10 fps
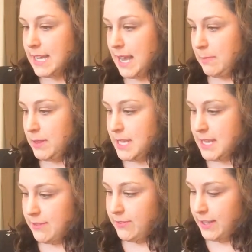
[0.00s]
I
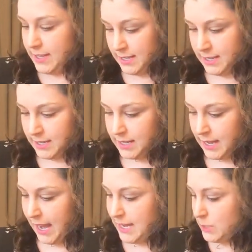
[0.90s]
believe.
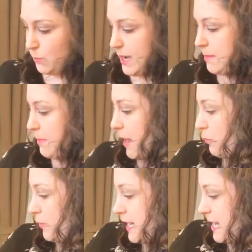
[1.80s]
And it's written by
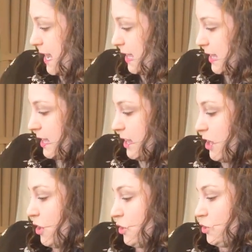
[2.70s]
Rita,
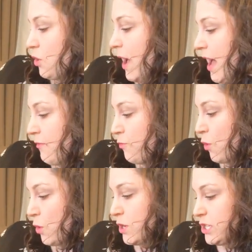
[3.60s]

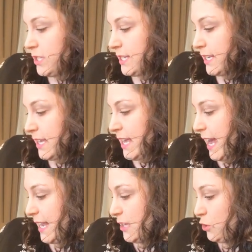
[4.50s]
Jahanforuz,
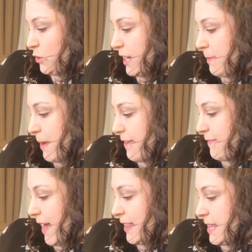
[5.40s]
and illustrated by
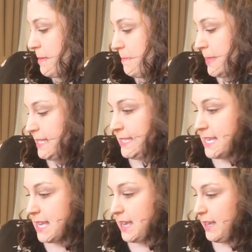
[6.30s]
Vali,
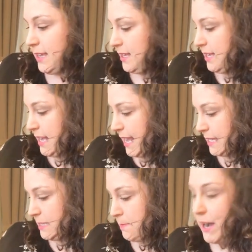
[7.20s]
Mintzi.
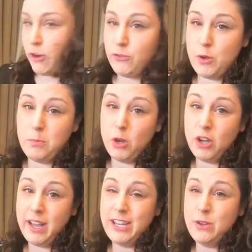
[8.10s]
It's a barefoot book,
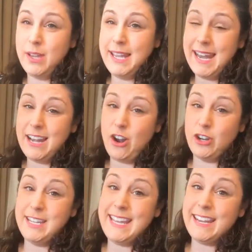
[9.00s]
and you can get it
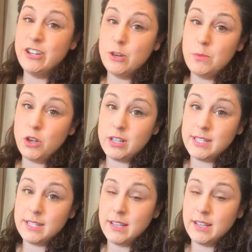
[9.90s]
on kinderbooks.ca.